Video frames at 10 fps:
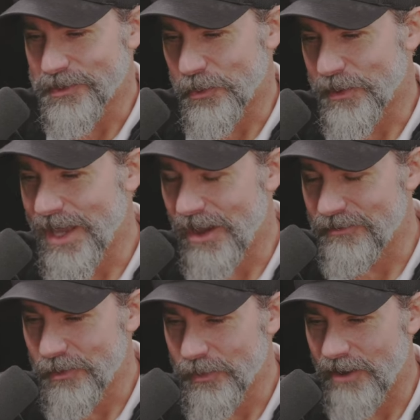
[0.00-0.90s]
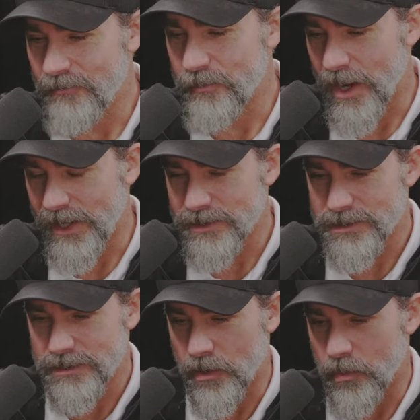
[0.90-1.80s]
so we have we have
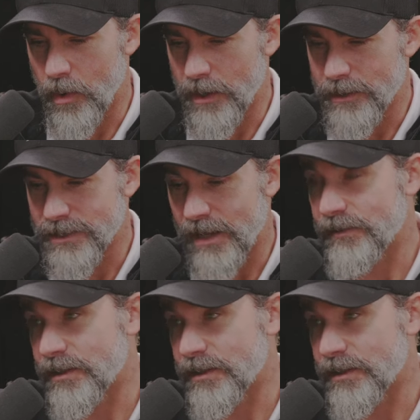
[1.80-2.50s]
buckets so one is that